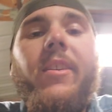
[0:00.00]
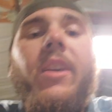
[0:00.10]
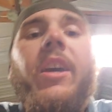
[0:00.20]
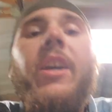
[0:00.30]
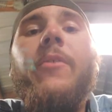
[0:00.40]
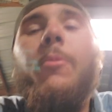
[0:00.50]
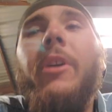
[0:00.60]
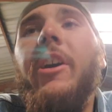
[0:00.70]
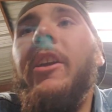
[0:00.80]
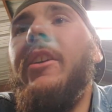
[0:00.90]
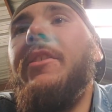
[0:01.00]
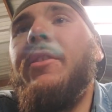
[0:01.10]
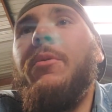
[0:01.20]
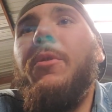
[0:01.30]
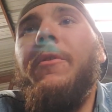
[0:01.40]
Hey everybody,
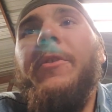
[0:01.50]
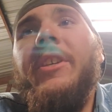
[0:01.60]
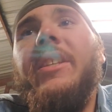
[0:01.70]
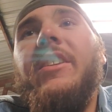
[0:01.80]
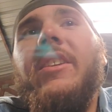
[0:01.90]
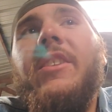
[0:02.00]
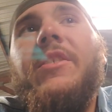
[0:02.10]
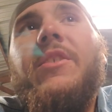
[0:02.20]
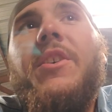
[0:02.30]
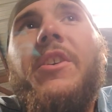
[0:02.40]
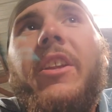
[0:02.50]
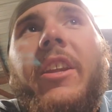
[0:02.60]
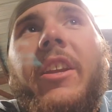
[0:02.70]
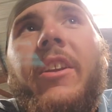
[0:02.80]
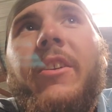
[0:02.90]
so we're fixing to get started
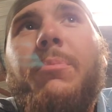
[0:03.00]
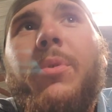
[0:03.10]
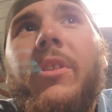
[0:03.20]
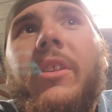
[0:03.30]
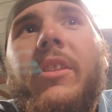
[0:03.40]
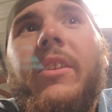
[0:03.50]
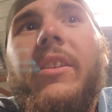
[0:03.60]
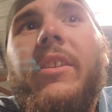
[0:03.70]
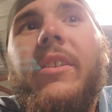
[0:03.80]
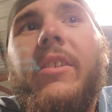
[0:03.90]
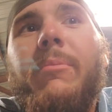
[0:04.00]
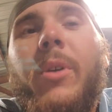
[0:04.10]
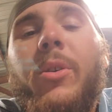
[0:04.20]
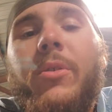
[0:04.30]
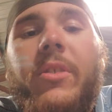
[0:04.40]
here, pulling the
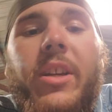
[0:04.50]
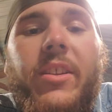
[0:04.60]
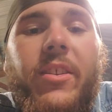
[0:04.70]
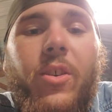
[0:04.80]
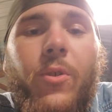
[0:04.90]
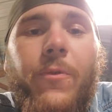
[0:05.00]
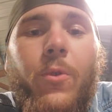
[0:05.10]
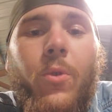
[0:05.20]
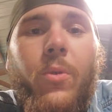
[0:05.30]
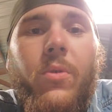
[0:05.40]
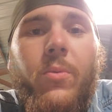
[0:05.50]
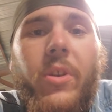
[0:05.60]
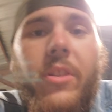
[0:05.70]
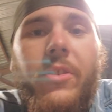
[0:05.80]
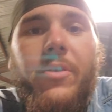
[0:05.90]
motor out of the '04, the
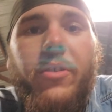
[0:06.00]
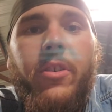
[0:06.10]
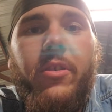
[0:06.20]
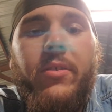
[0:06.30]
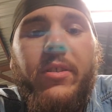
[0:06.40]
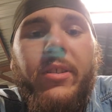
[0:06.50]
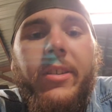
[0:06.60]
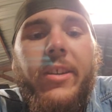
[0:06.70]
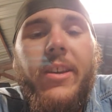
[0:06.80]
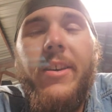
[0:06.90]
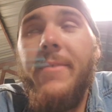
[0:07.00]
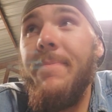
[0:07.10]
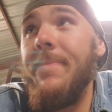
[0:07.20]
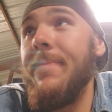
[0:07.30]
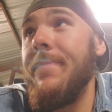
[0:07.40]
welding truck.
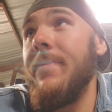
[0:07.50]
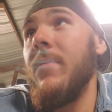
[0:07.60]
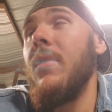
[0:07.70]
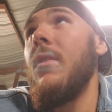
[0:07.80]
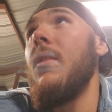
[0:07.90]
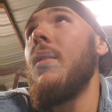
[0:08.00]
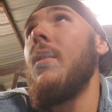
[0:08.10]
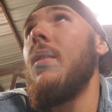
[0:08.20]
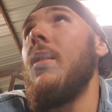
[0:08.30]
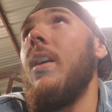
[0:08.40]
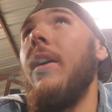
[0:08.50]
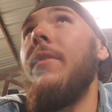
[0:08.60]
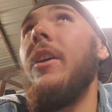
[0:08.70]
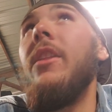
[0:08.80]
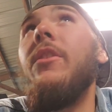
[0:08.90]
Um,
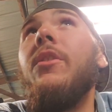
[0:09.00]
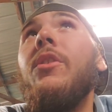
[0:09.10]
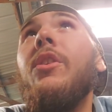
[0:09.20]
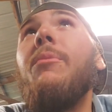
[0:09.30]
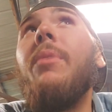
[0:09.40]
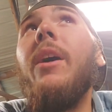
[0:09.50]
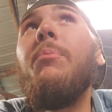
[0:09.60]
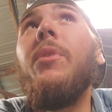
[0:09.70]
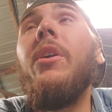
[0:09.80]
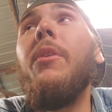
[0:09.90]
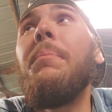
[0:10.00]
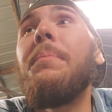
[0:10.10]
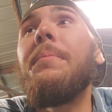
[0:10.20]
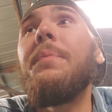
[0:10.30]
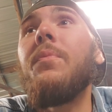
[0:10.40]
I've got the hood popped
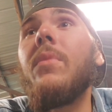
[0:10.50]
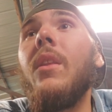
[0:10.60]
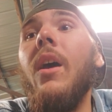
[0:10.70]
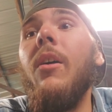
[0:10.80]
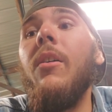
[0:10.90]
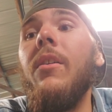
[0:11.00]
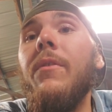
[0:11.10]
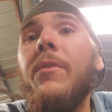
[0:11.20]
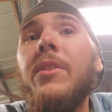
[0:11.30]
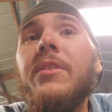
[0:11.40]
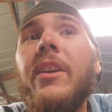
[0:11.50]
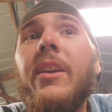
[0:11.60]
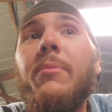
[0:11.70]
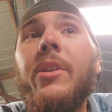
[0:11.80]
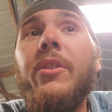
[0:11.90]
up. The first
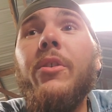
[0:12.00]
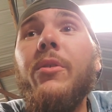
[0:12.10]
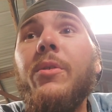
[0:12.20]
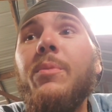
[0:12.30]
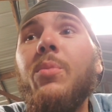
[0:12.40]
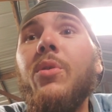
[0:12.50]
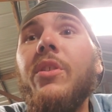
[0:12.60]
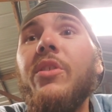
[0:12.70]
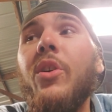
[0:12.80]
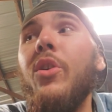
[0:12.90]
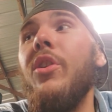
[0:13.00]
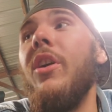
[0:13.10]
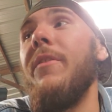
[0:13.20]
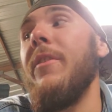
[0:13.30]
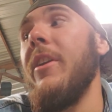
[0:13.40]
thing I'm gonna do is pull this hood
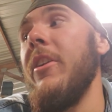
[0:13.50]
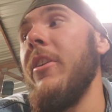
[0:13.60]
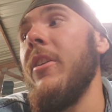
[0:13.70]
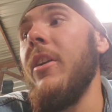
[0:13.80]
off of here.